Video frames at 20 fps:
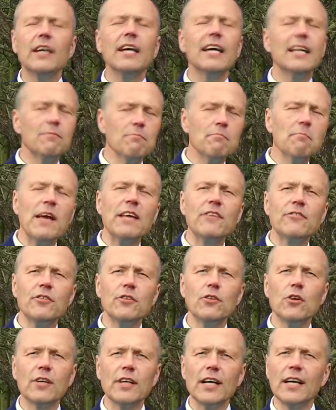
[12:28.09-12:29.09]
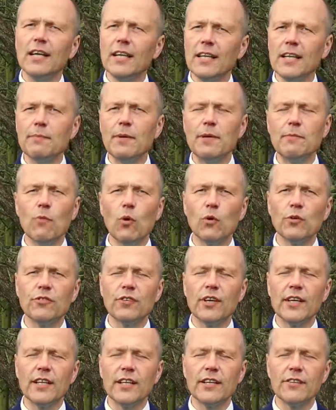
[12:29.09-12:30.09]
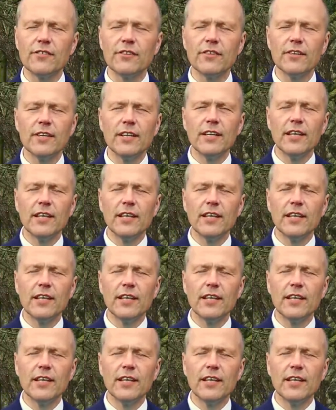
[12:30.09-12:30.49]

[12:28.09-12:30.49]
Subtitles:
It makes you look a little bit more stylish.